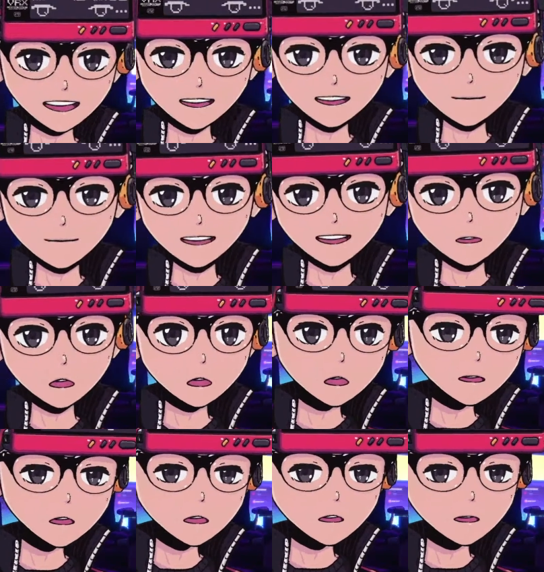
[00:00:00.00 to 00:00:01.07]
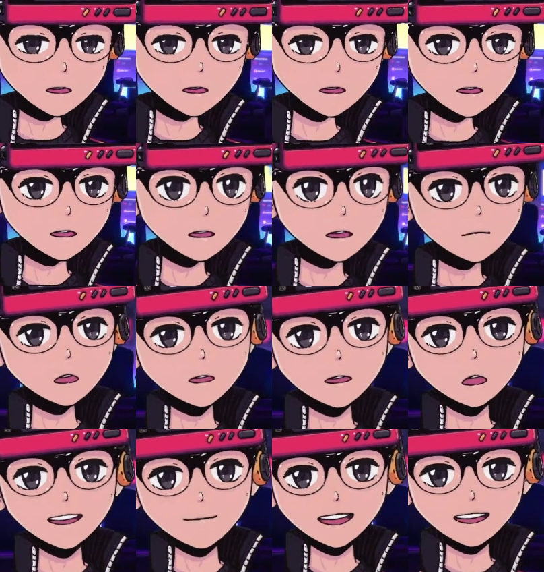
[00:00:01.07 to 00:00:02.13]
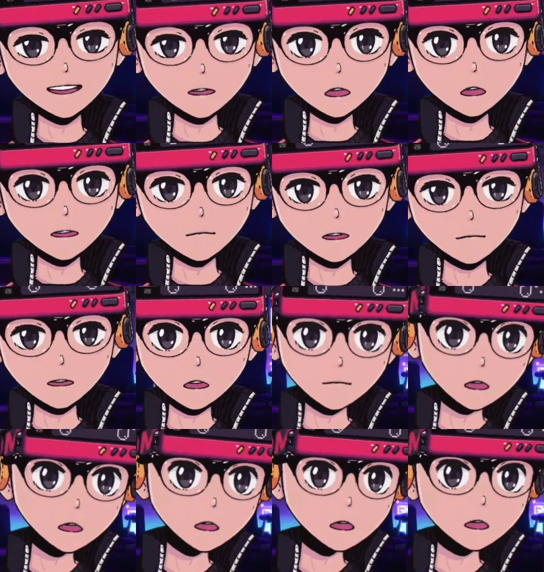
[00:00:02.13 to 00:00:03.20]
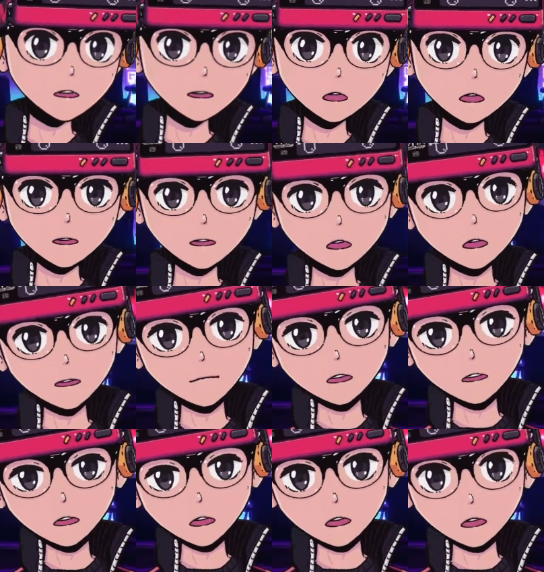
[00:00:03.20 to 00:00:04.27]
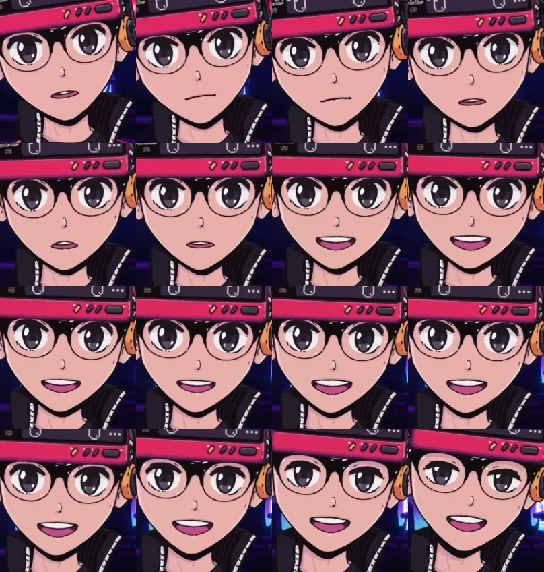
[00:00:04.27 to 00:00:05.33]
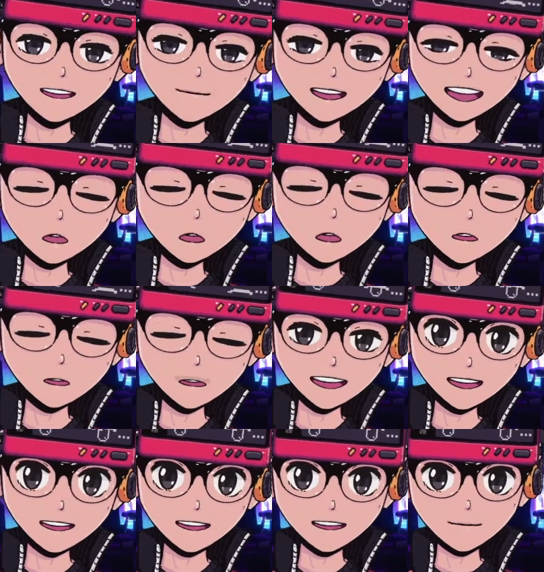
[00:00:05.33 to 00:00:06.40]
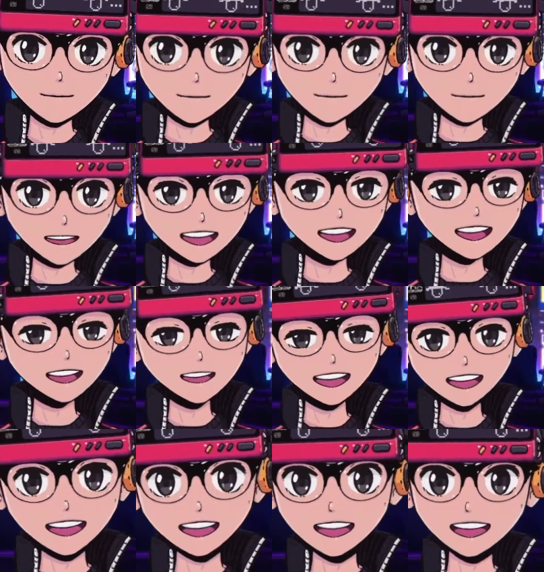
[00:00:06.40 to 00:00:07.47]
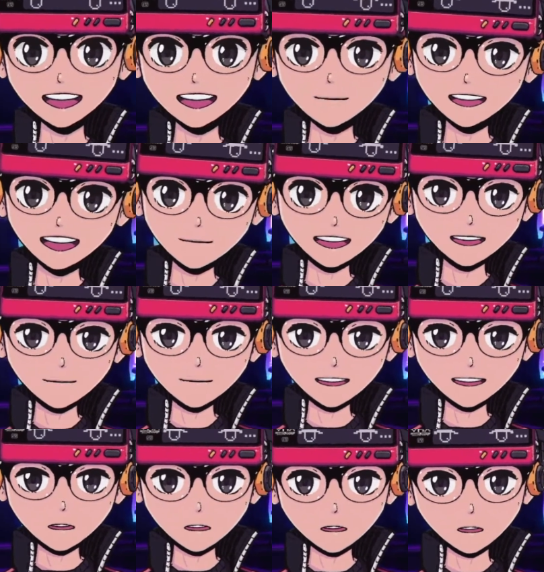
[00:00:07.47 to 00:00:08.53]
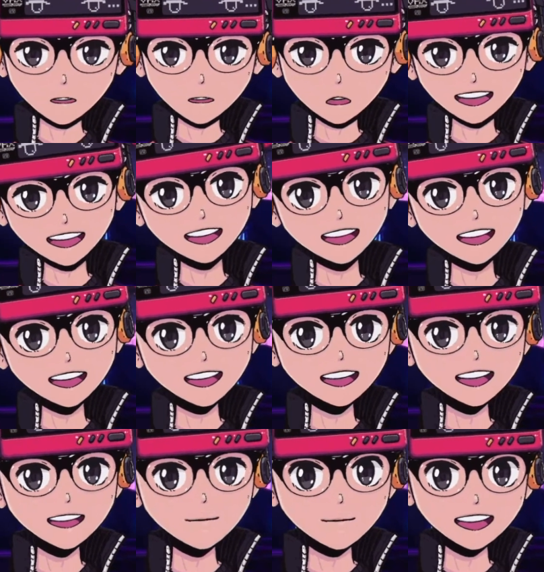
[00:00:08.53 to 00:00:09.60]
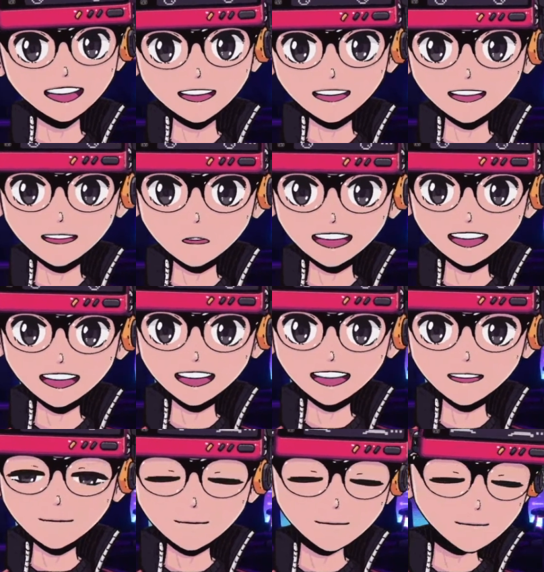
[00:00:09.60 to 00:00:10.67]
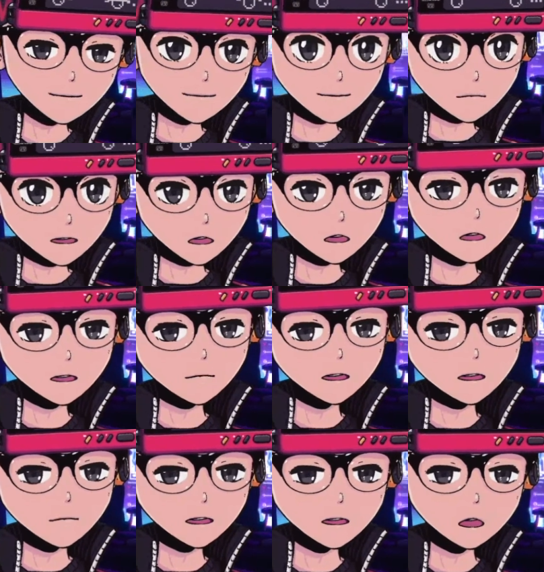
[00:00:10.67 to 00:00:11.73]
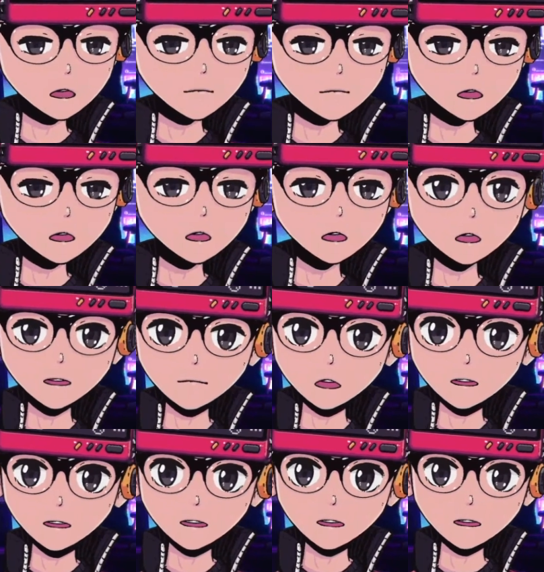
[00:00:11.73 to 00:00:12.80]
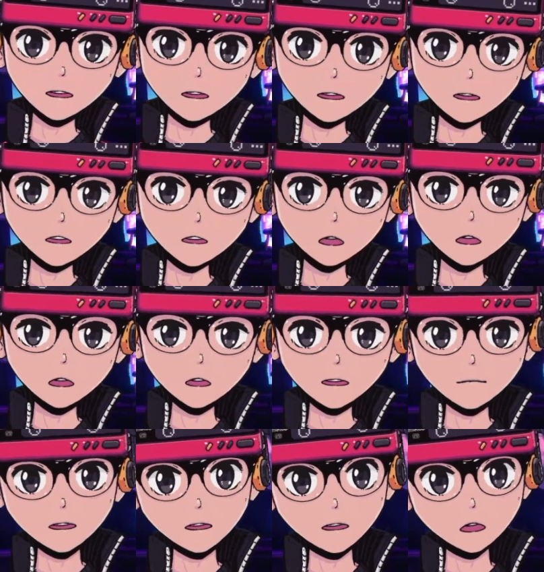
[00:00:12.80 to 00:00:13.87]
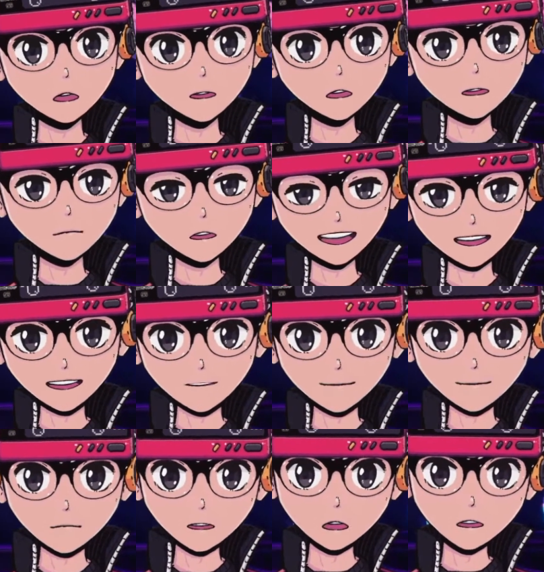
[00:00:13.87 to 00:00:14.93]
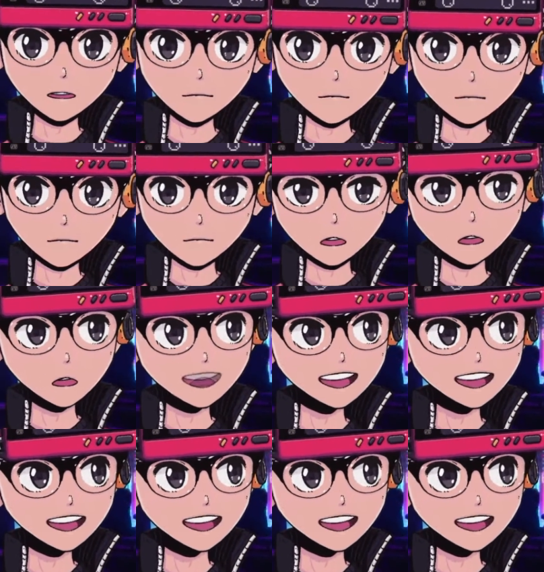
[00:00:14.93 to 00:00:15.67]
In this video, I'm going to go through a step-by-step process of how I made code-ready art for a 10K NFT art collection. Hey guys, I'm Rafael Grigor and I'm a digital addict. Just to clarify, I'm not going to be going into the coding because, well, I